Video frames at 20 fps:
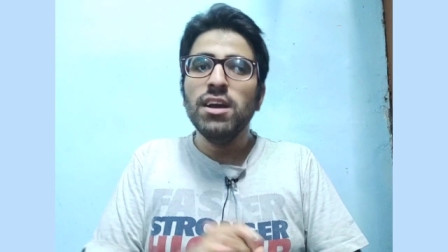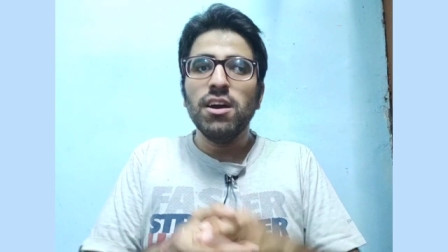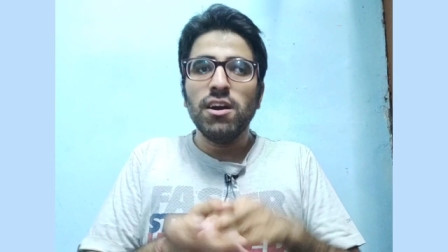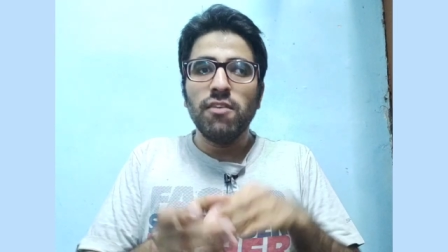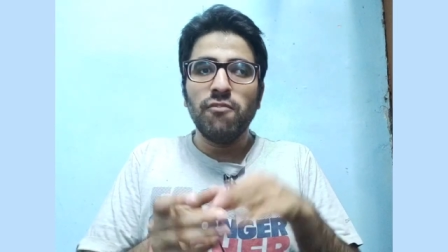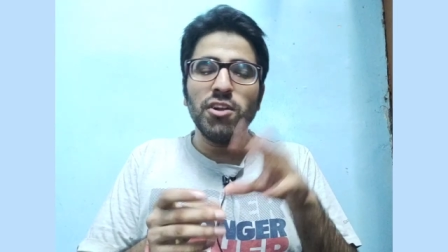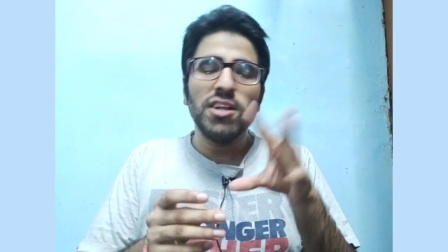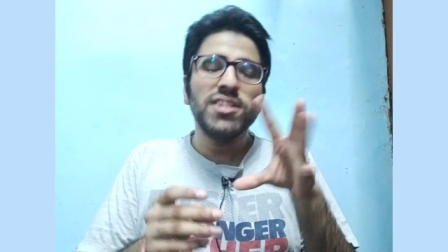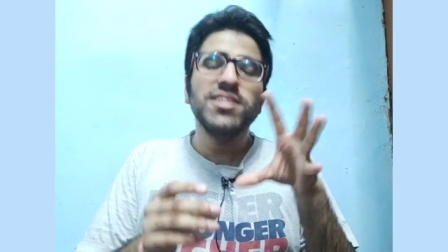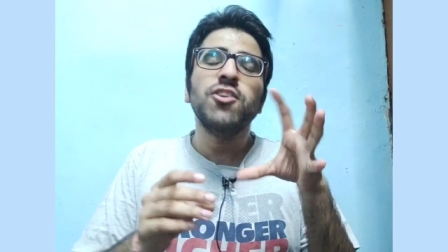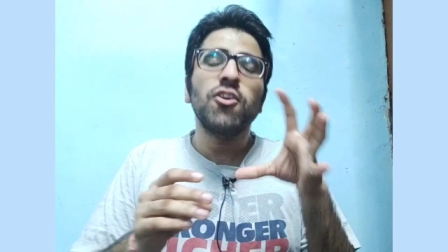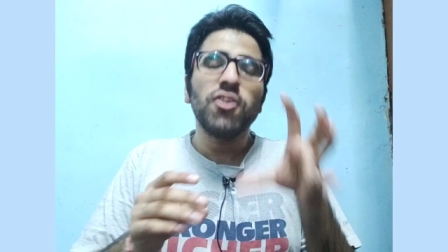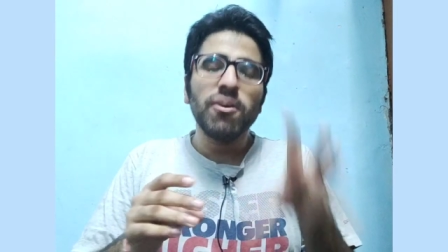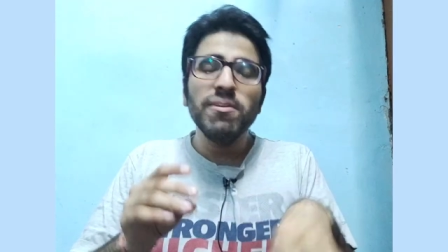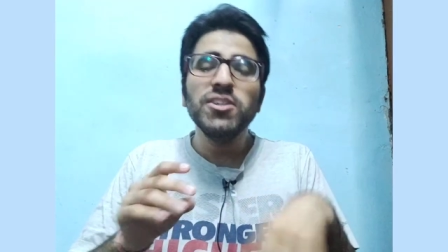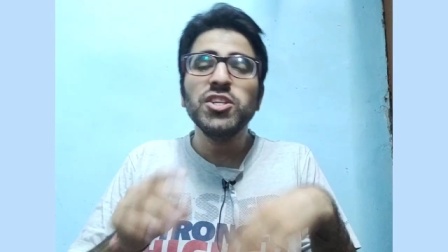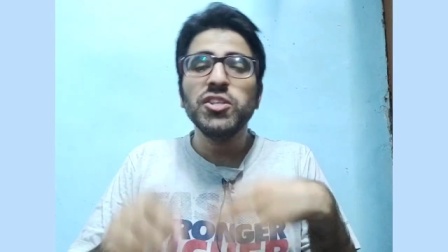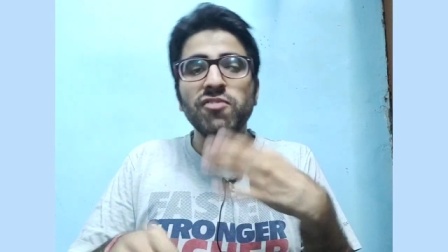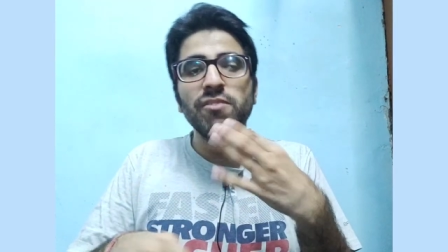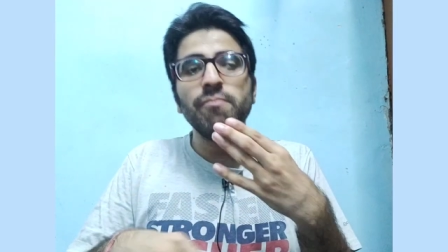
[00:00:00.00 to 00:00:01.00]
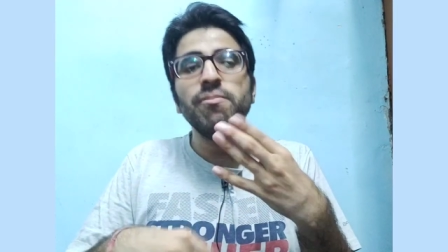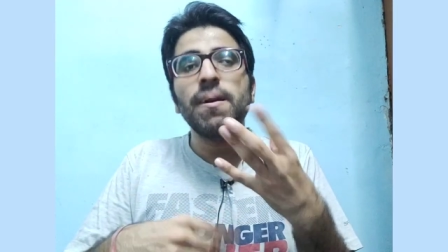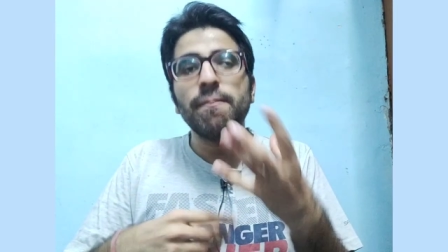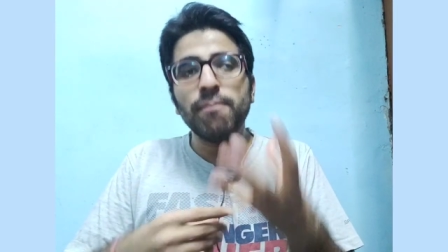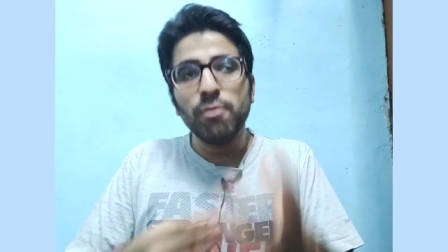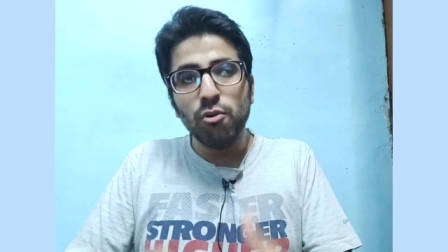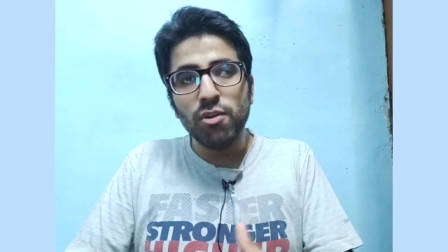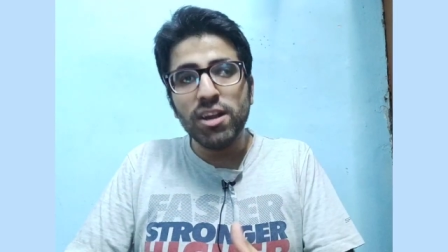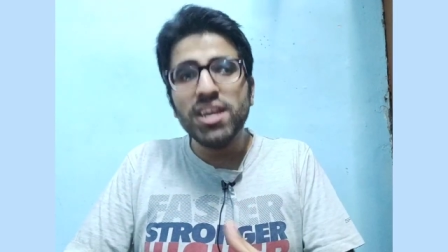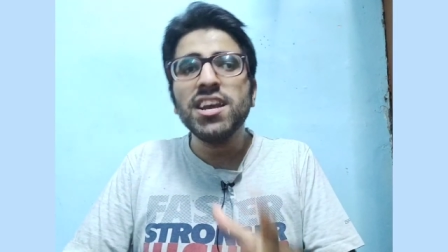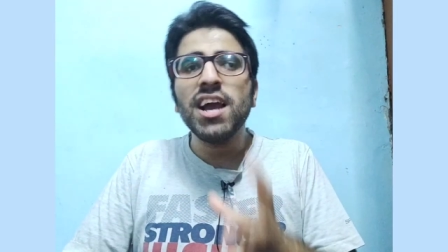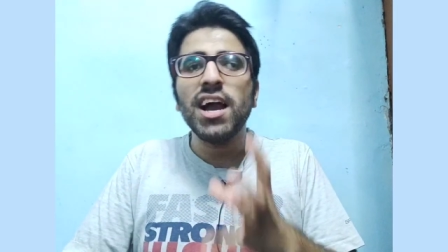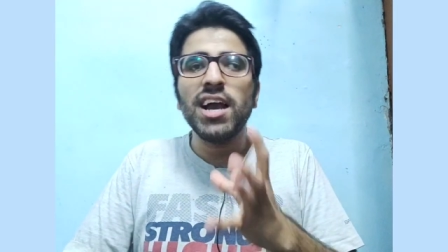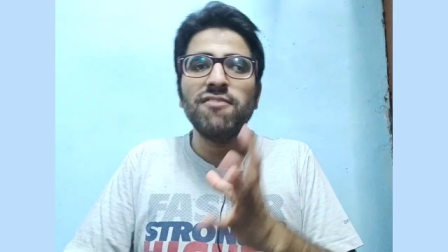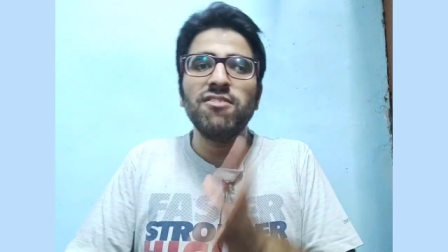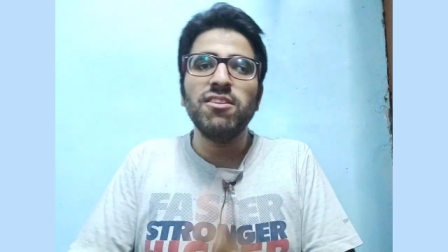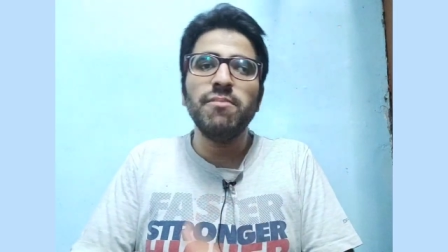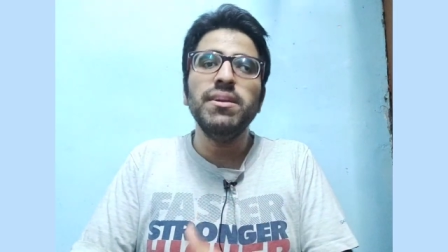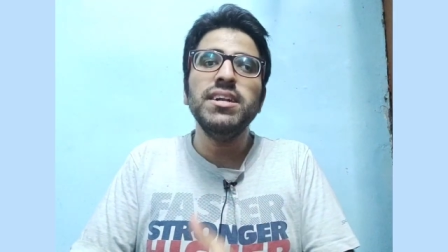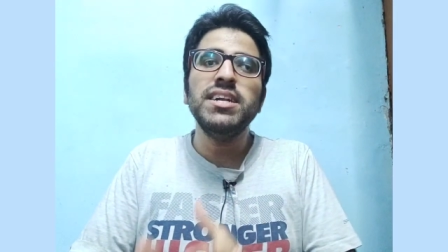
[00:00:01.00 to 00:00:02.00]
What are the documents you will be uploading? I
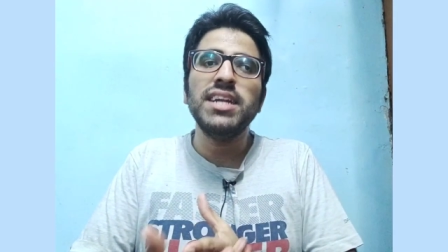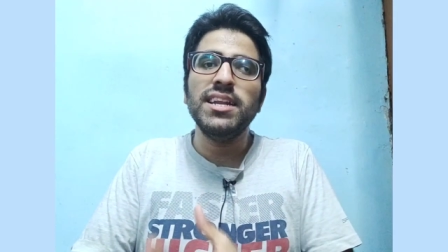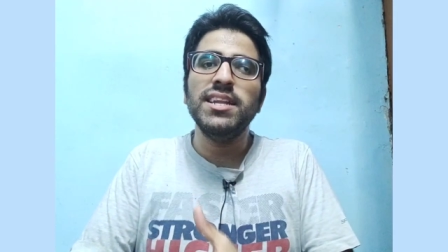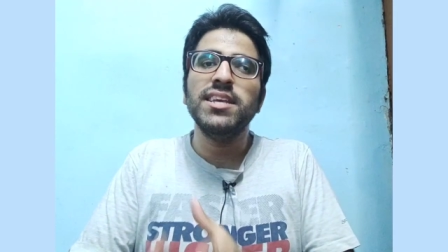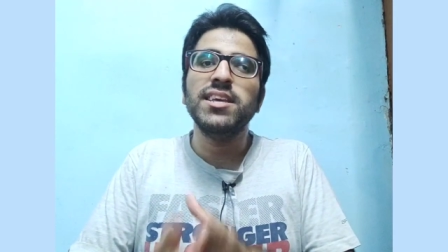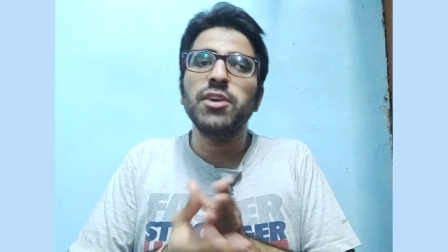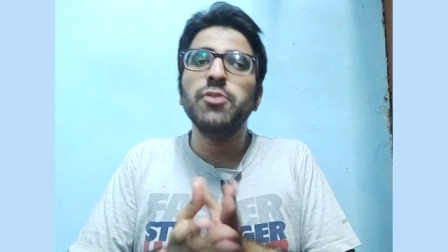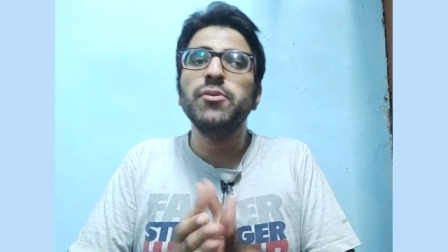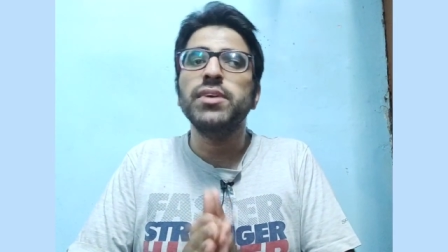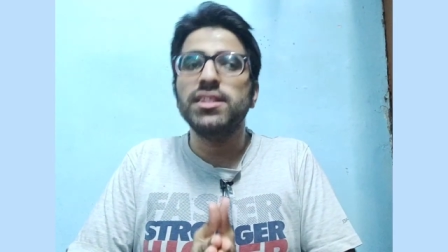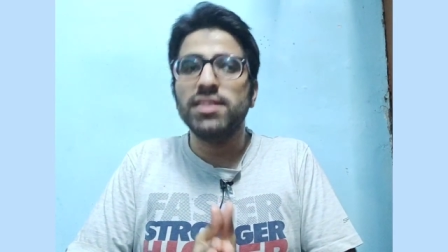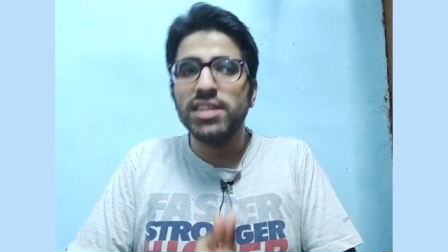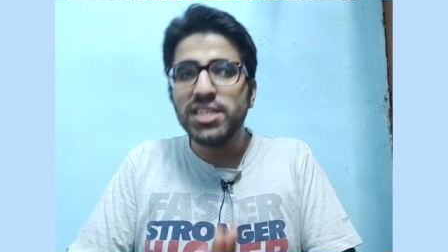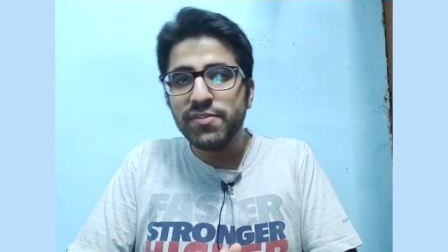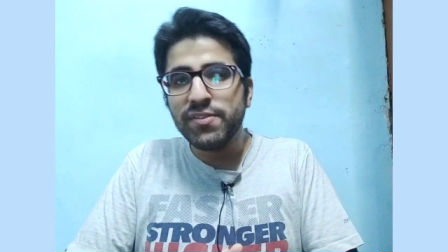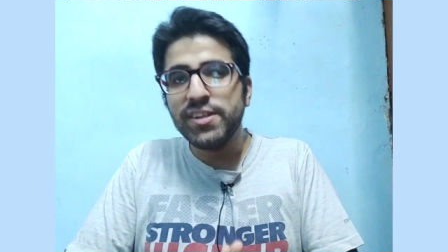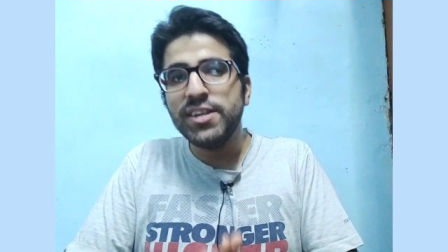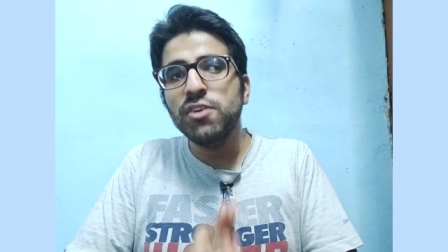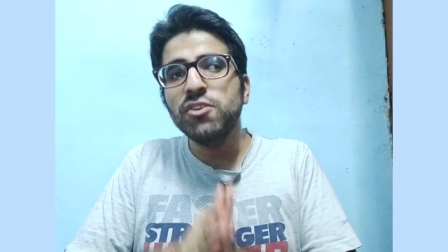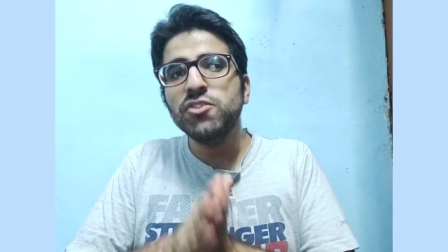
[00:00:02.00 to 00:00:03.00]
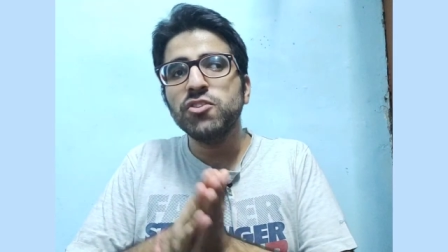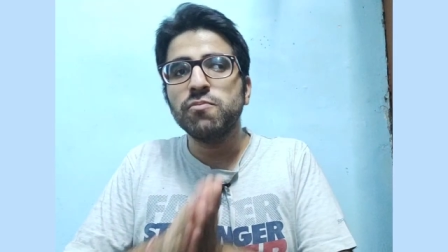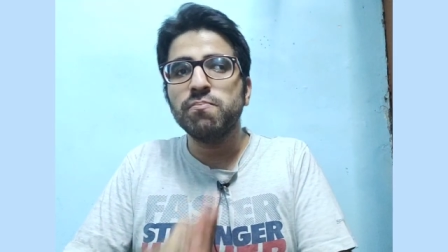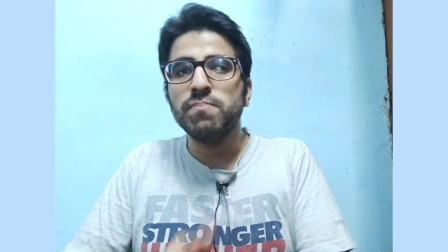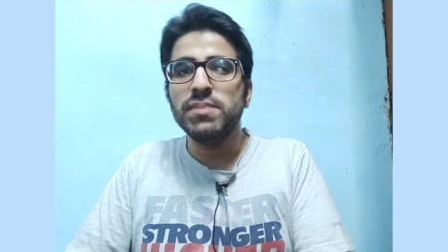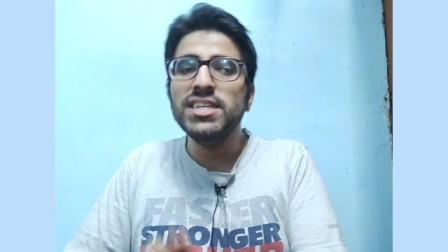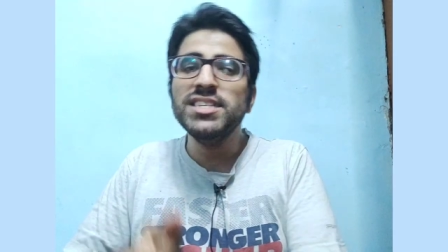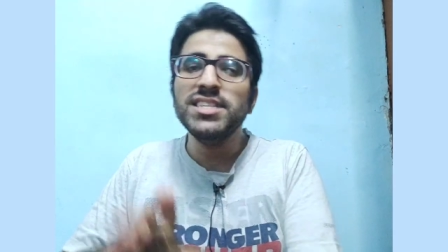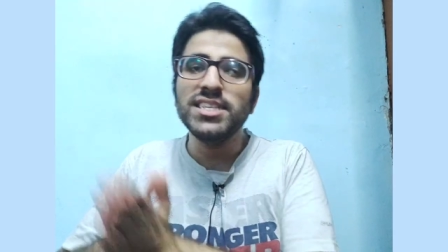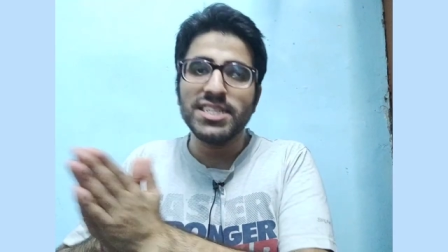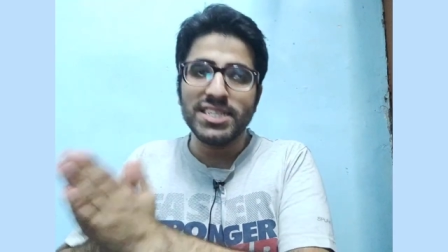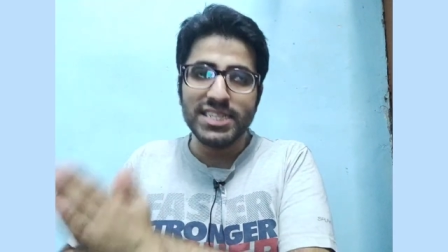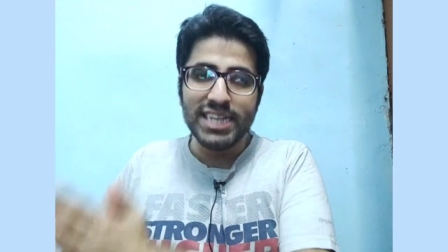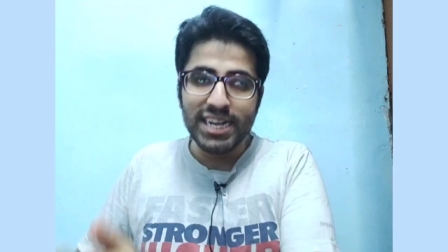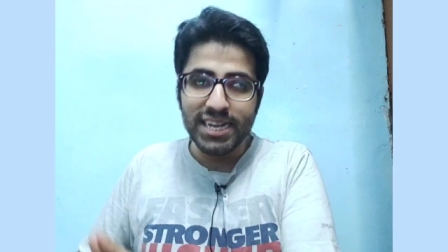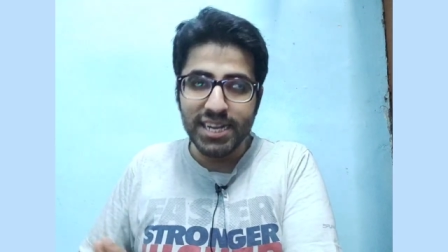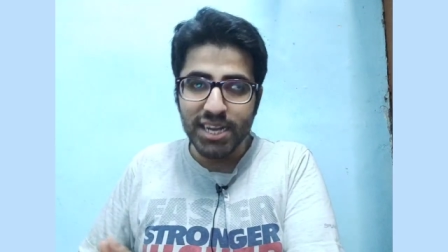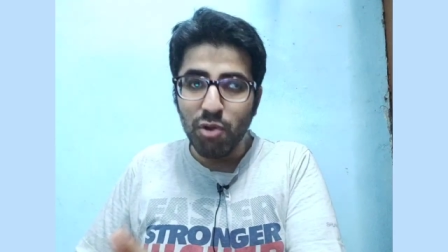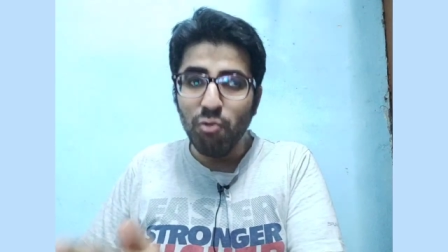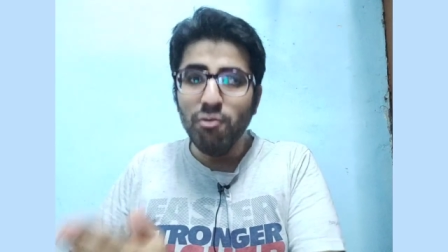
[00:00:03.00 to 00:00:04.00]
will be telling you in this video, so please
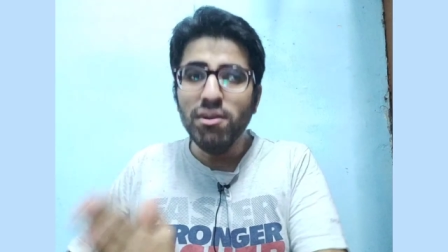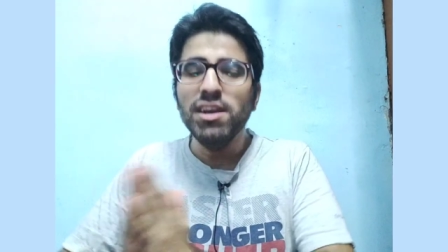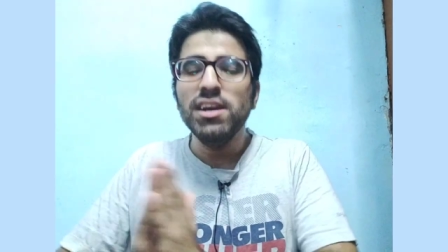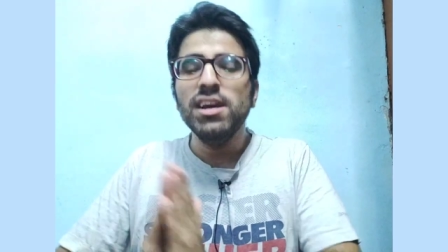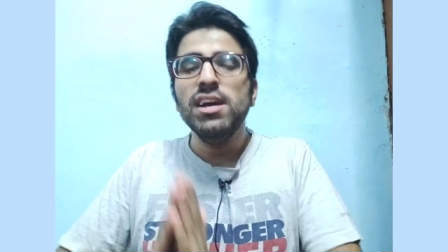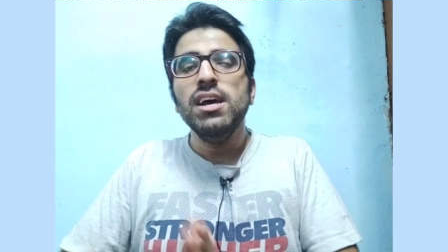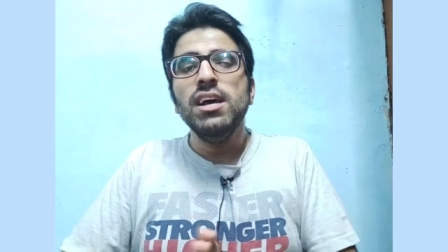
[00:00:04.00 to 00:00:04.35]
stay tuned.